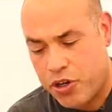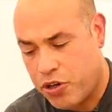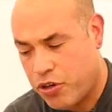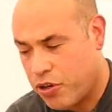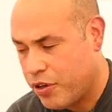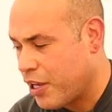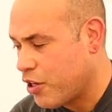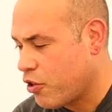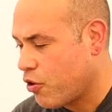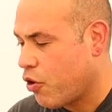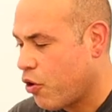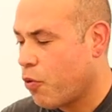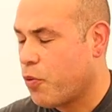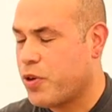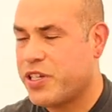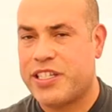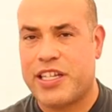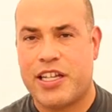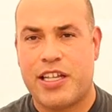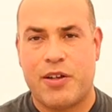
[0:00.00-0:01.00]
you know that you're
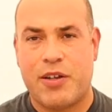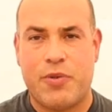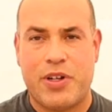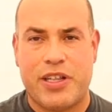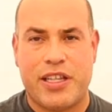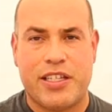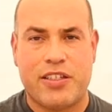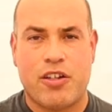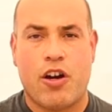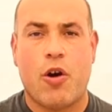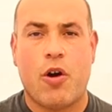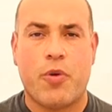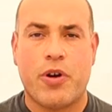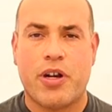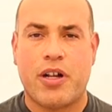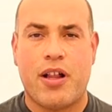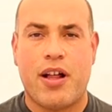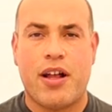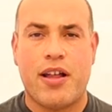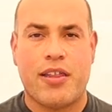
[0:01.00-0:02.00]
always dealing with this
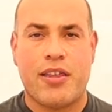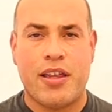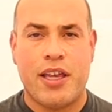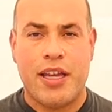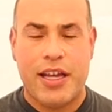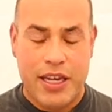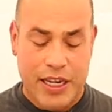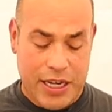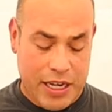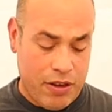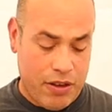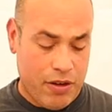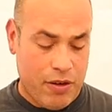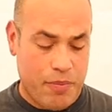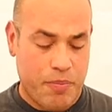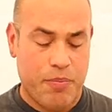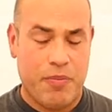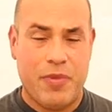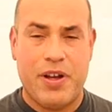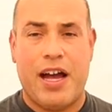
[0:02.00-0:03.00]
hardwood cloth.
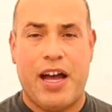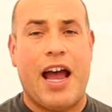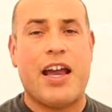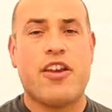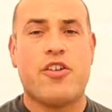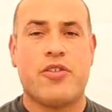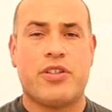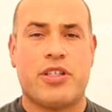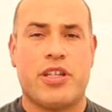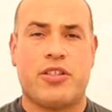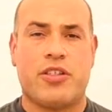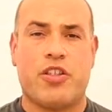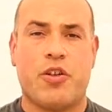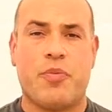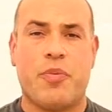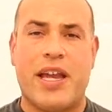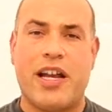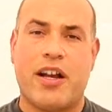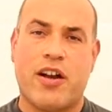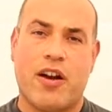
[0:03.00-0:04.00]
Either I use it to
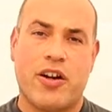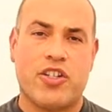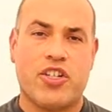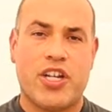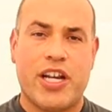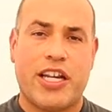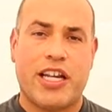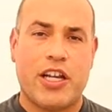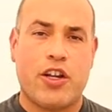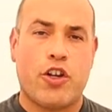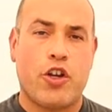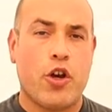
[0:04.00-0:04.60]
make our chicken